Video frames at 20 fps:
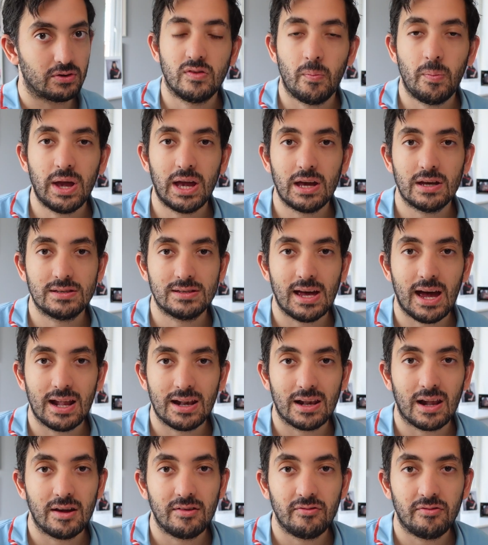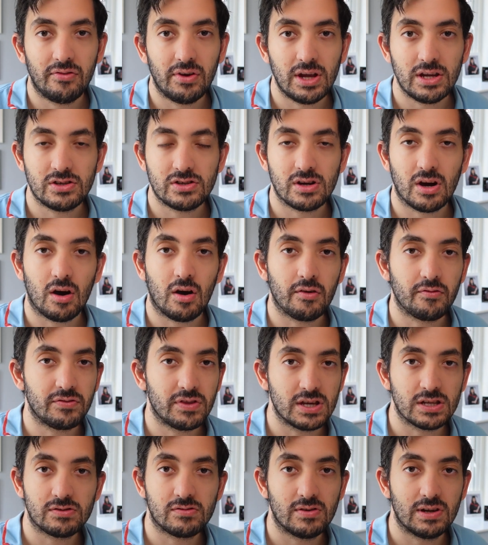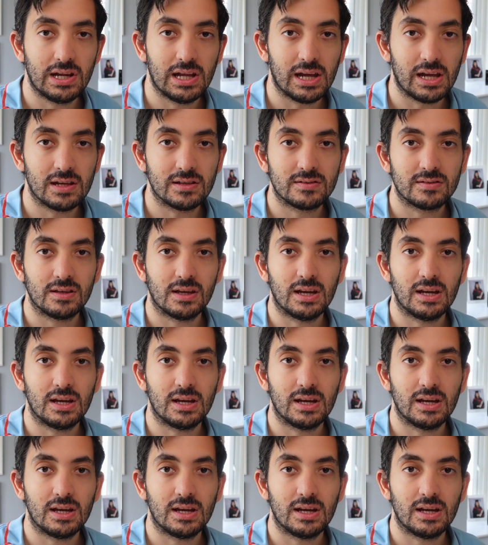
The biggest headline feature of this release